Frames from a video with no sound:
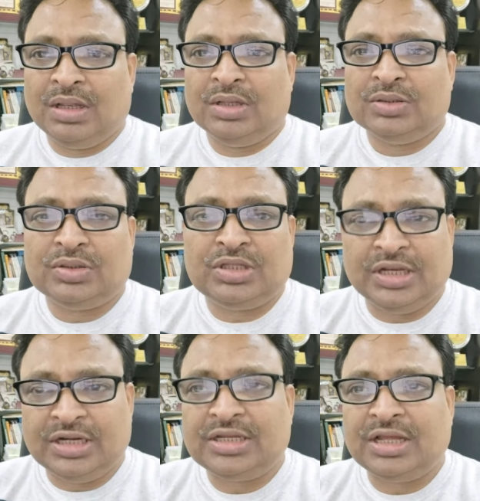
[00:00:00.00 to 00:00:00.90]
So
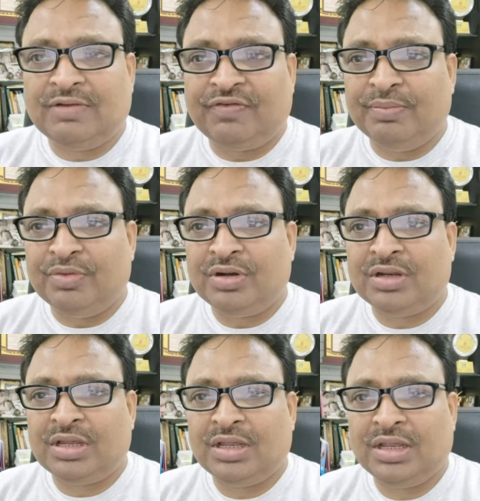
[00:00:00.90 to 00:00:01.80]
theoretical framework
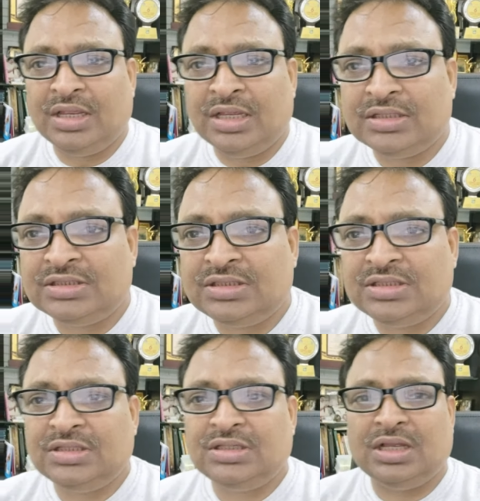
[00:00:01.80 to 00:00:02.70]

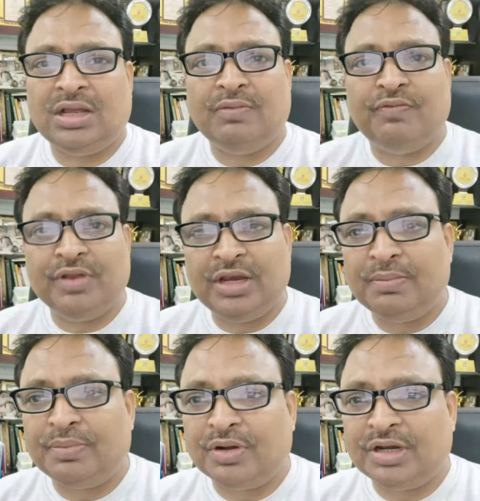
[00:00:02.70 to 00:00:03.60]
is a very
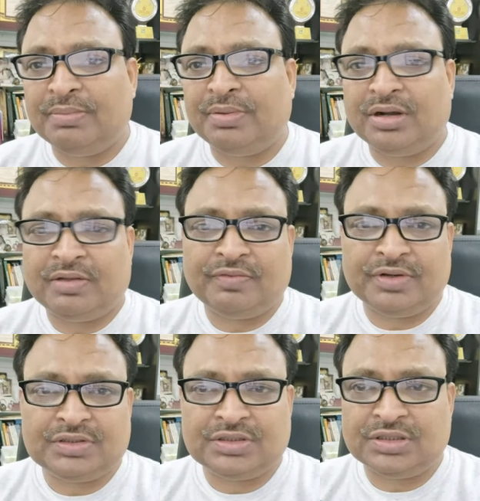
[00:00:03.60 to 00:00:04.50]
important part of
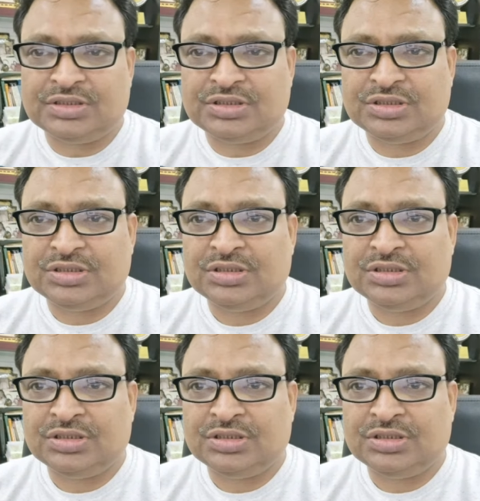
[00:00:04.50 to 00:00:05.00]
research.